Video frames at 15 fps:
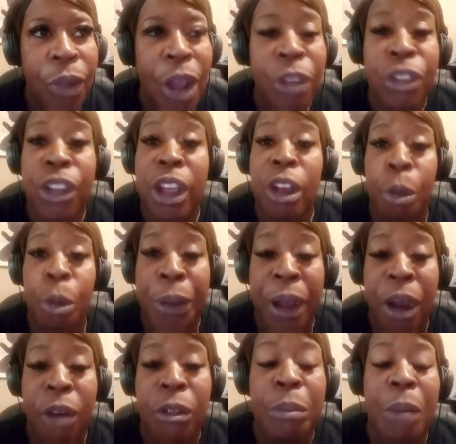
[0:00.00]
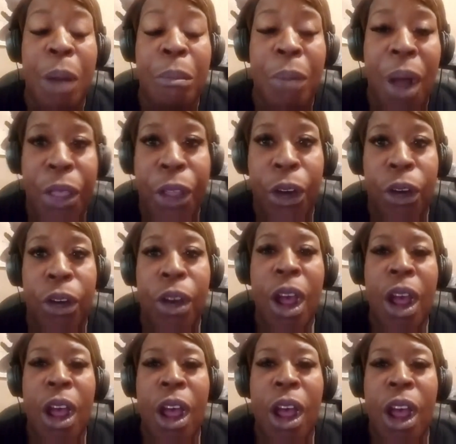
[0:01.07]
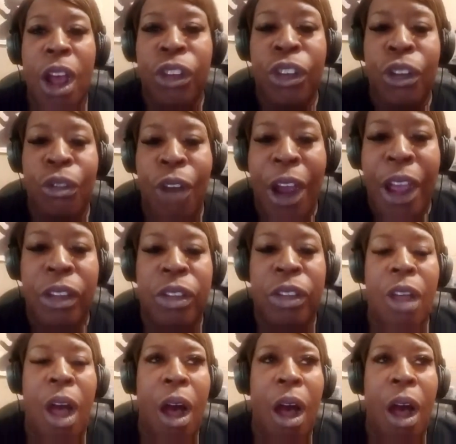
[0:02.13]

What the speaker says: single parent, my mother. She raised